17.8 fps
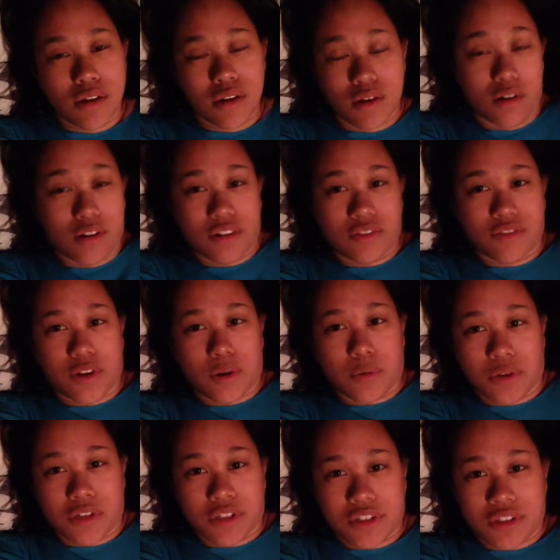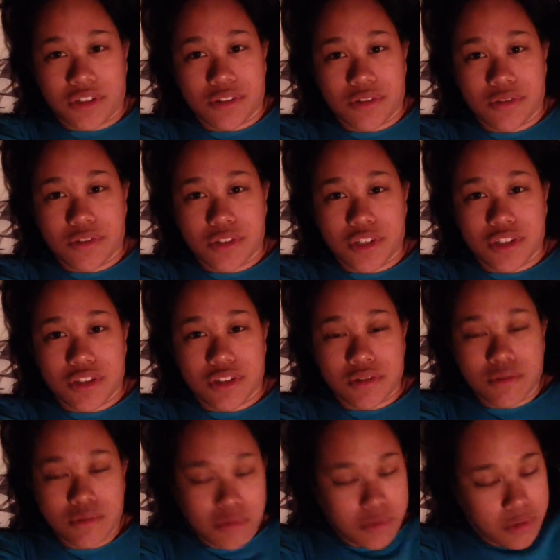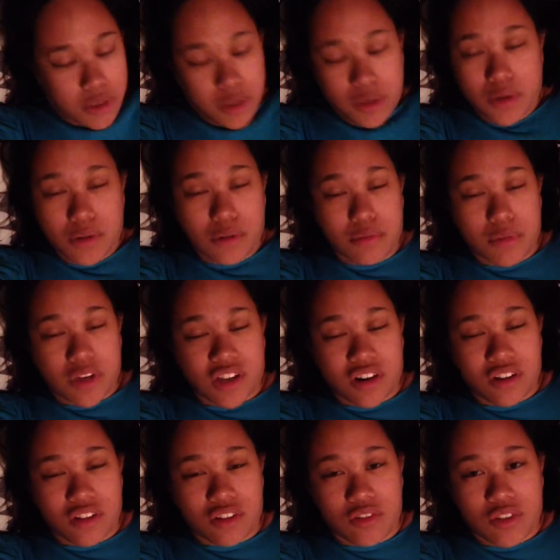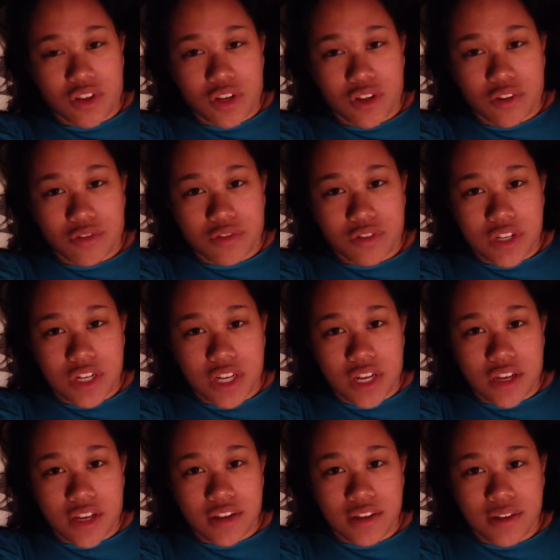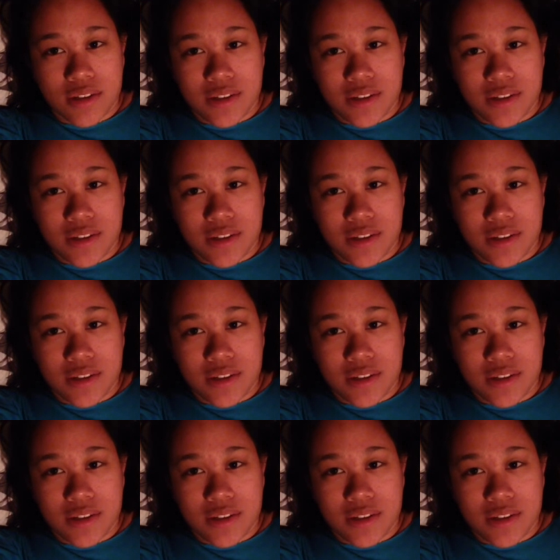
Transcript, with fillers: Or if I want to, just make another video for the day.